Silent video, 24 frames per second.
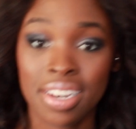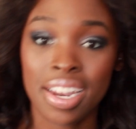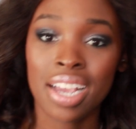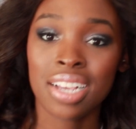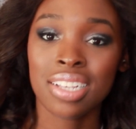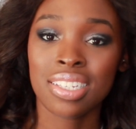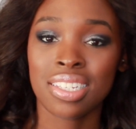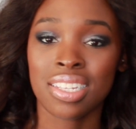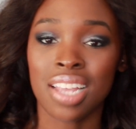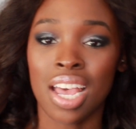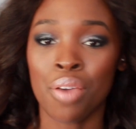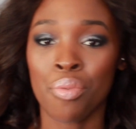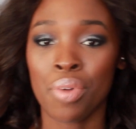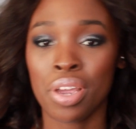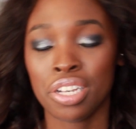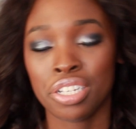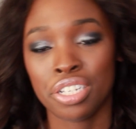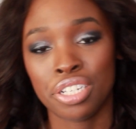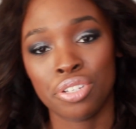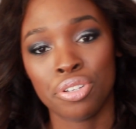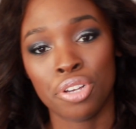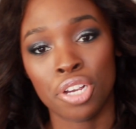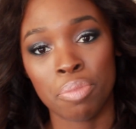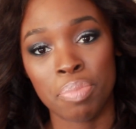Next, I
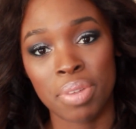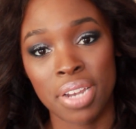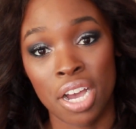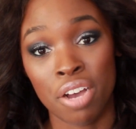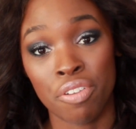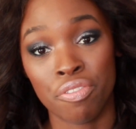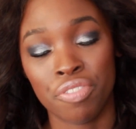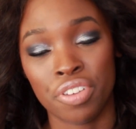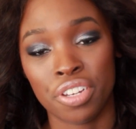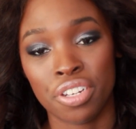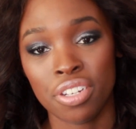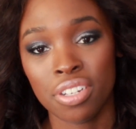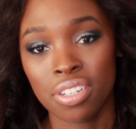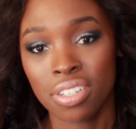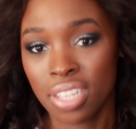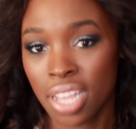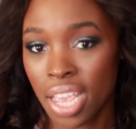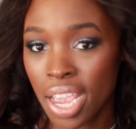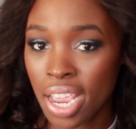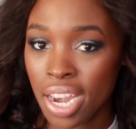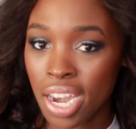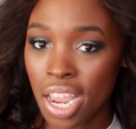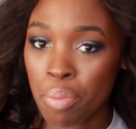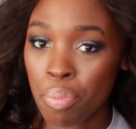went to Urban Outfitters
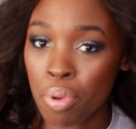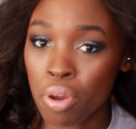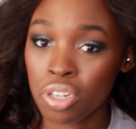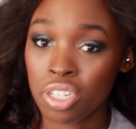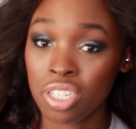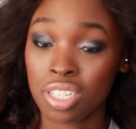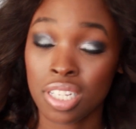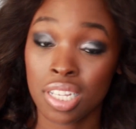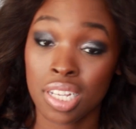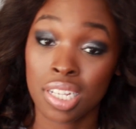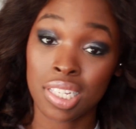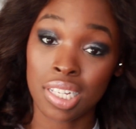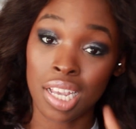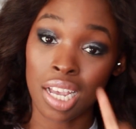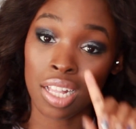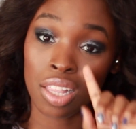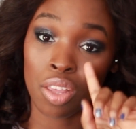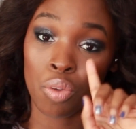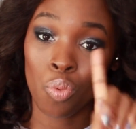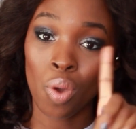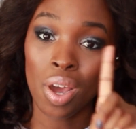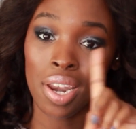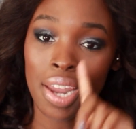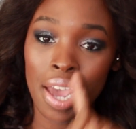and I purchased
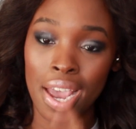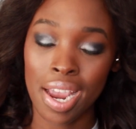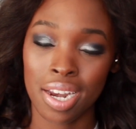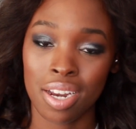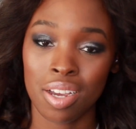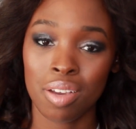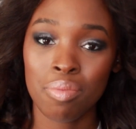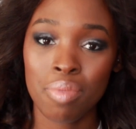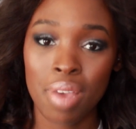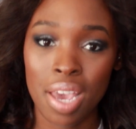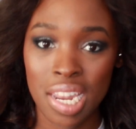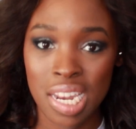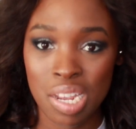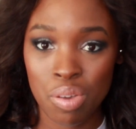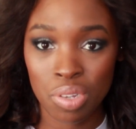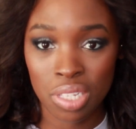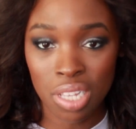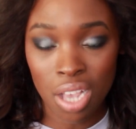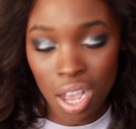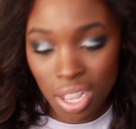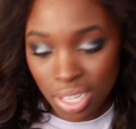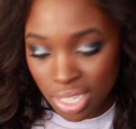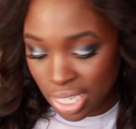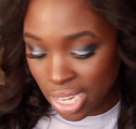exactly one item, and it
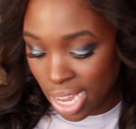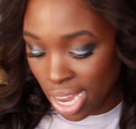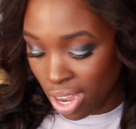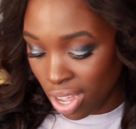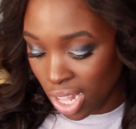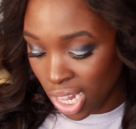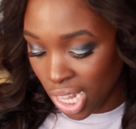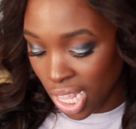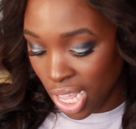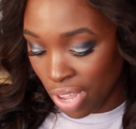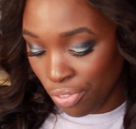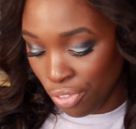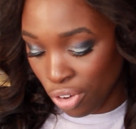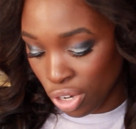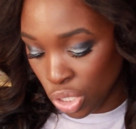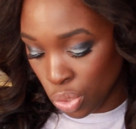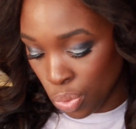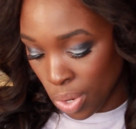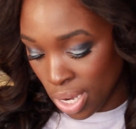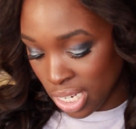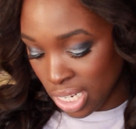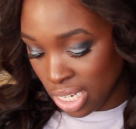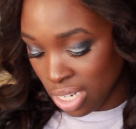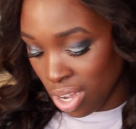was on sale for
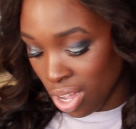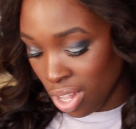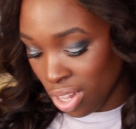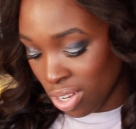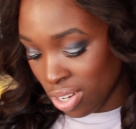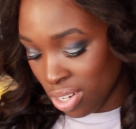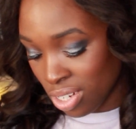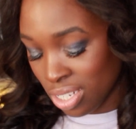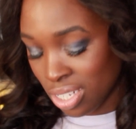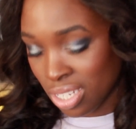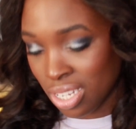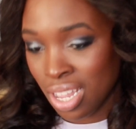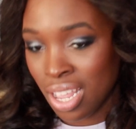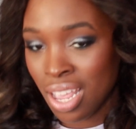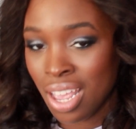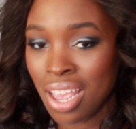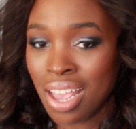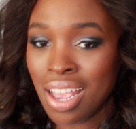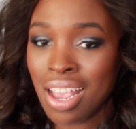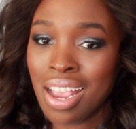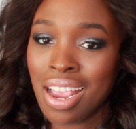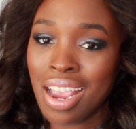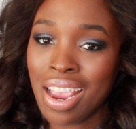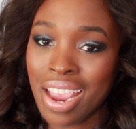twenty dollars,
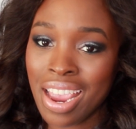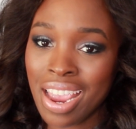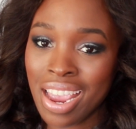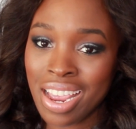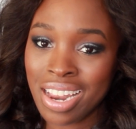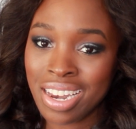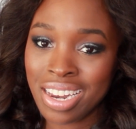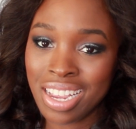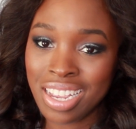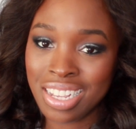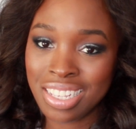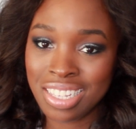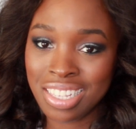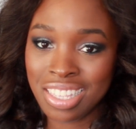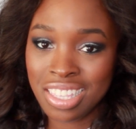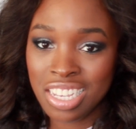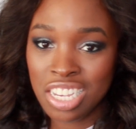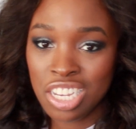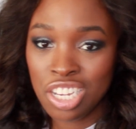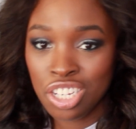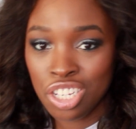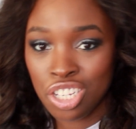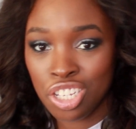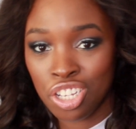and it's
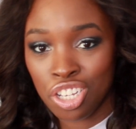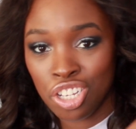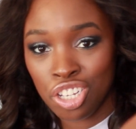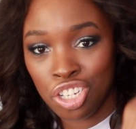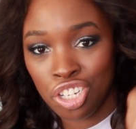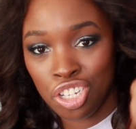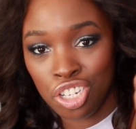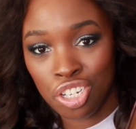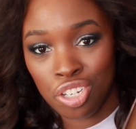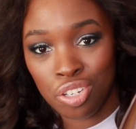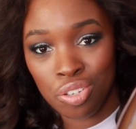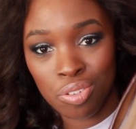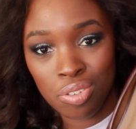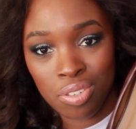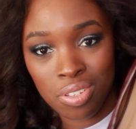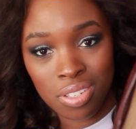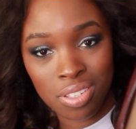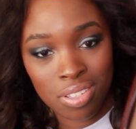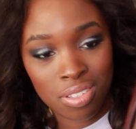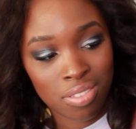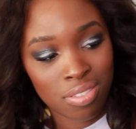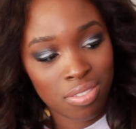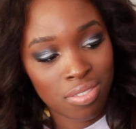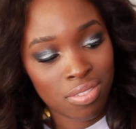these
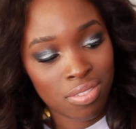shoes.